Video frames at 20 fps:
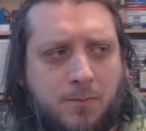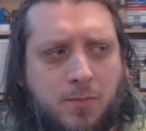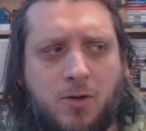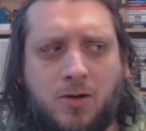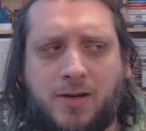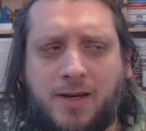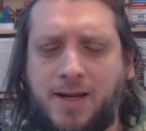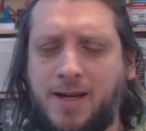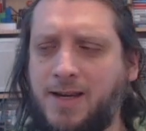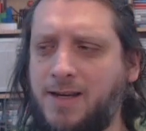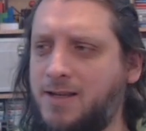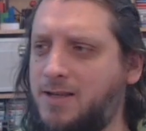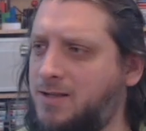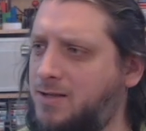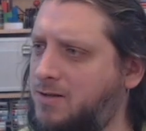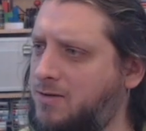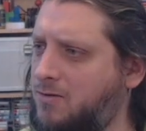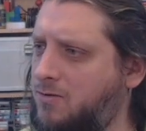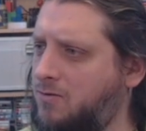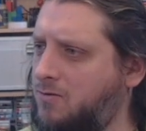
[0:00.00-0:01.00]
but
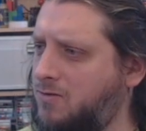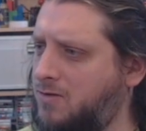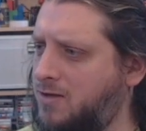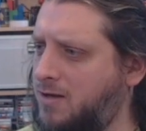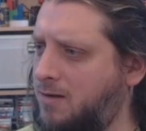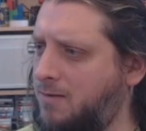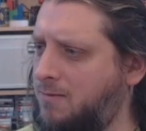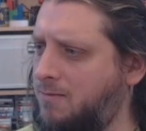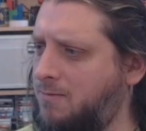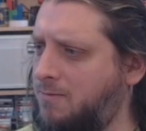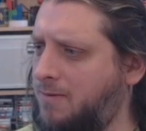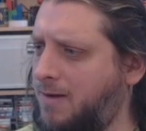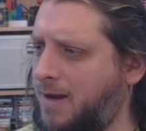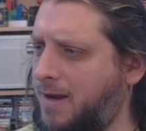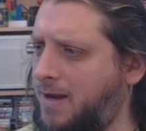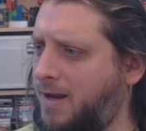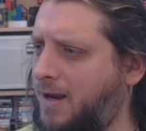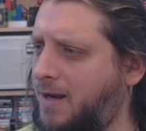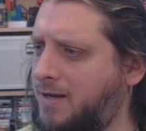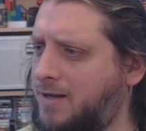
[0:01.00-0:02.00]
it's also
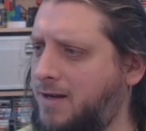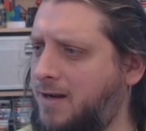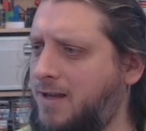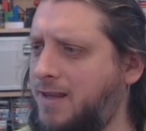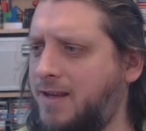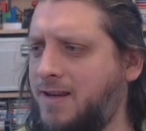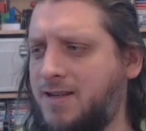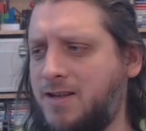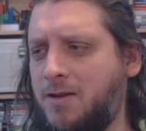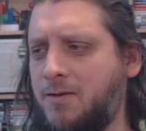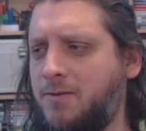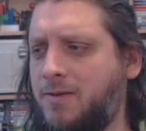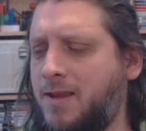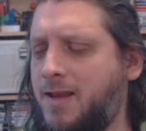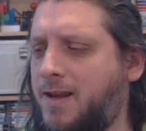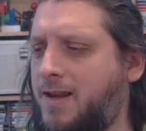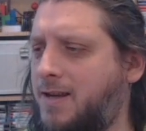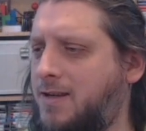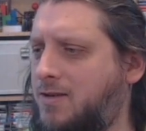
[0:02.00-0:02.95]
entirely its own thing.